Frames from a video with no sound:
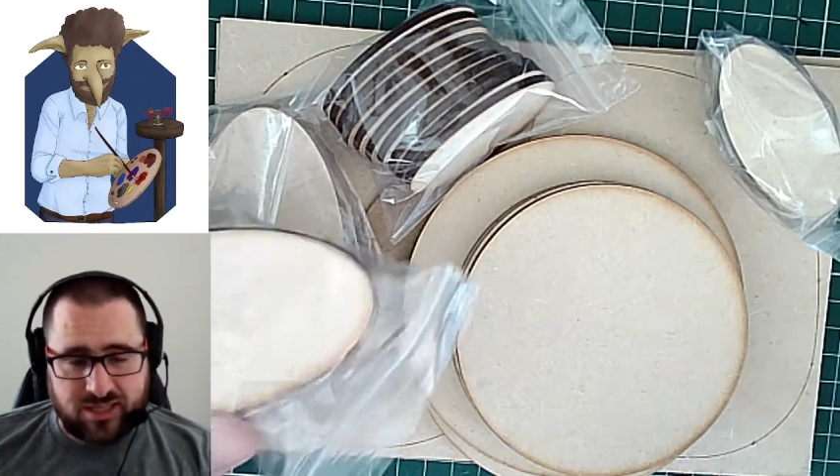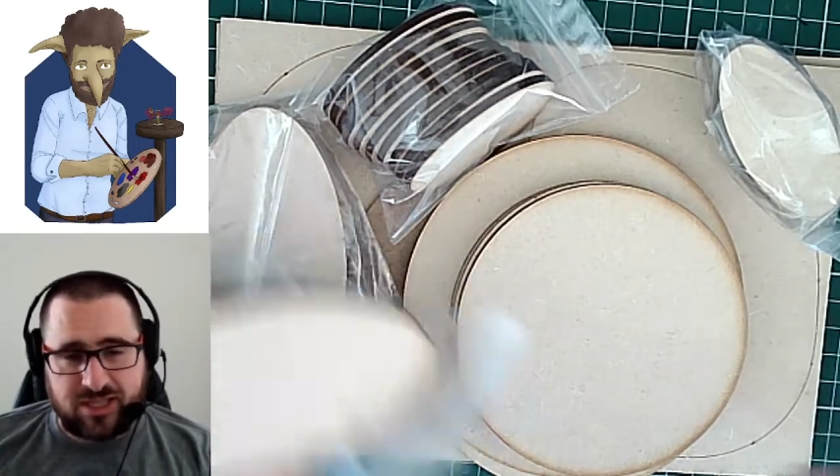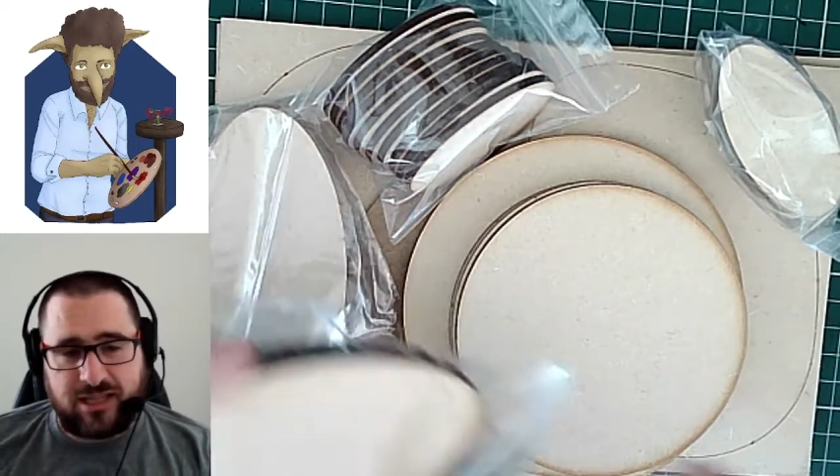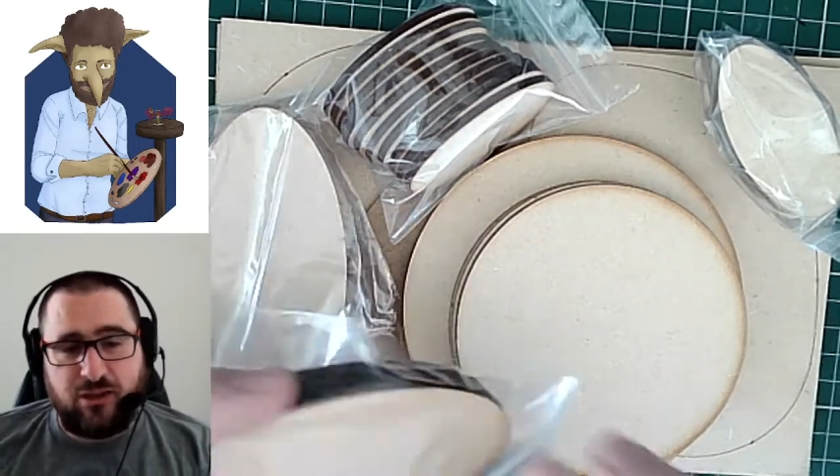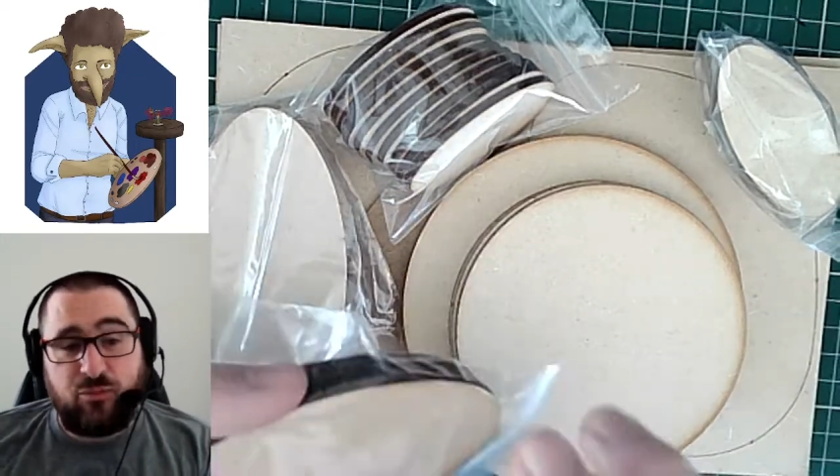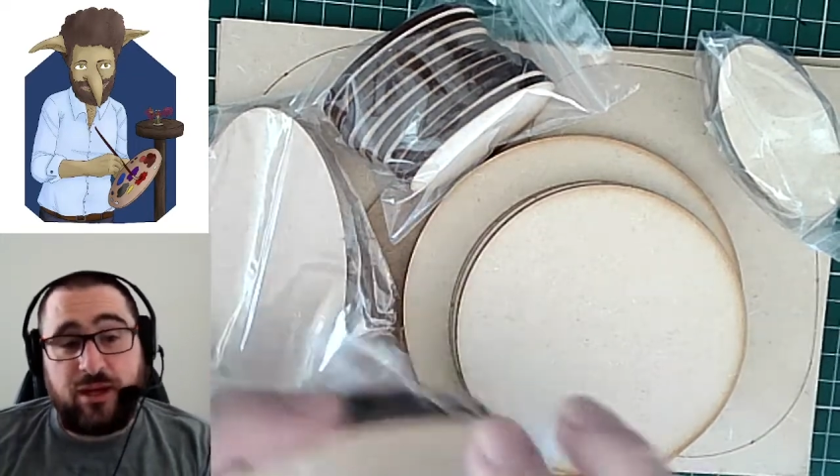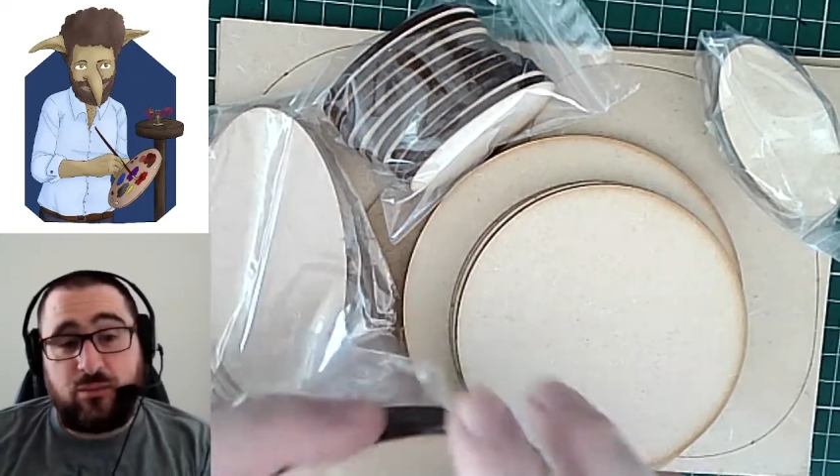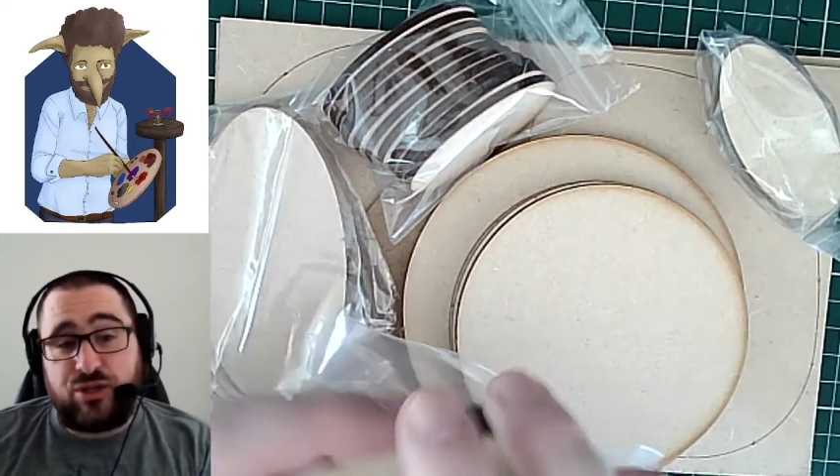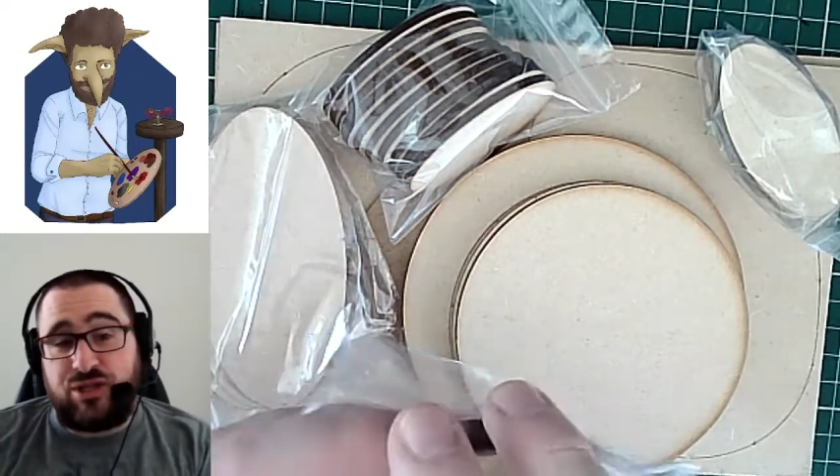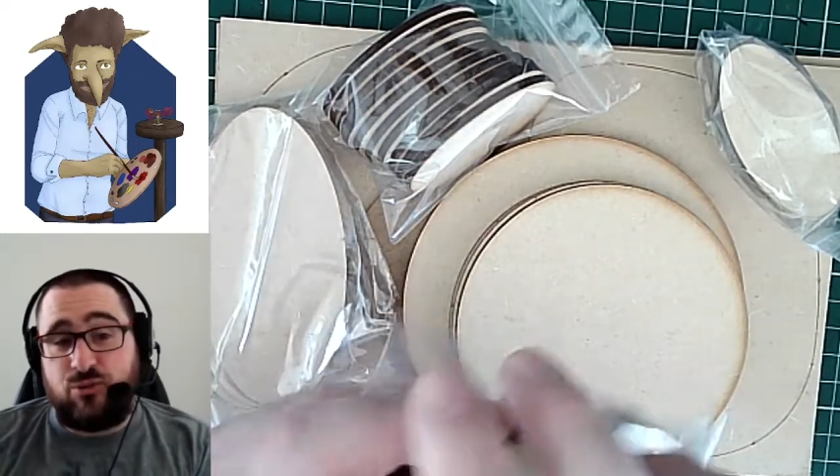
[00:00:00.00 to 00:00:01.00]
because I love being able
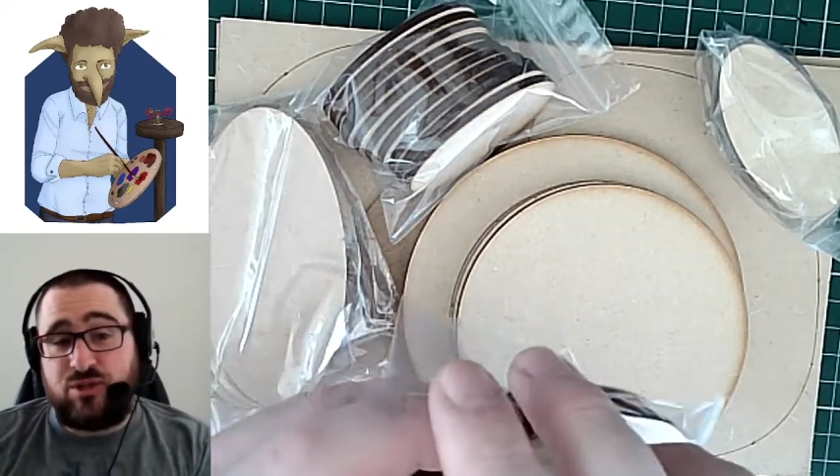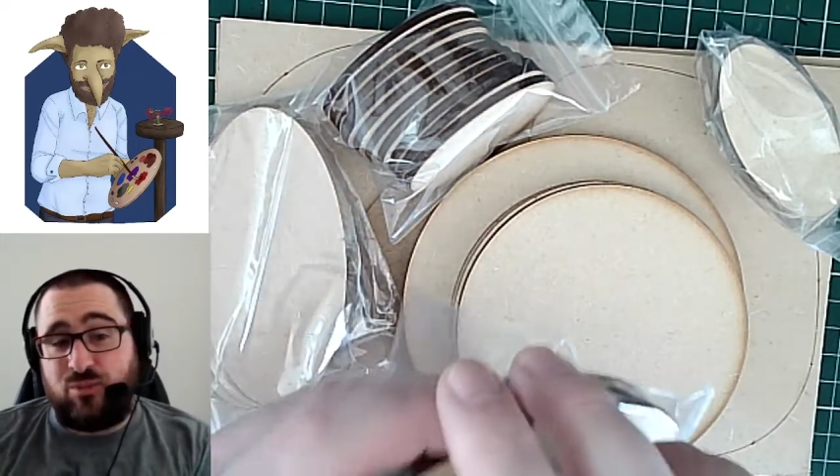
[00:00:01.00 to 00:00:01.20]
to use the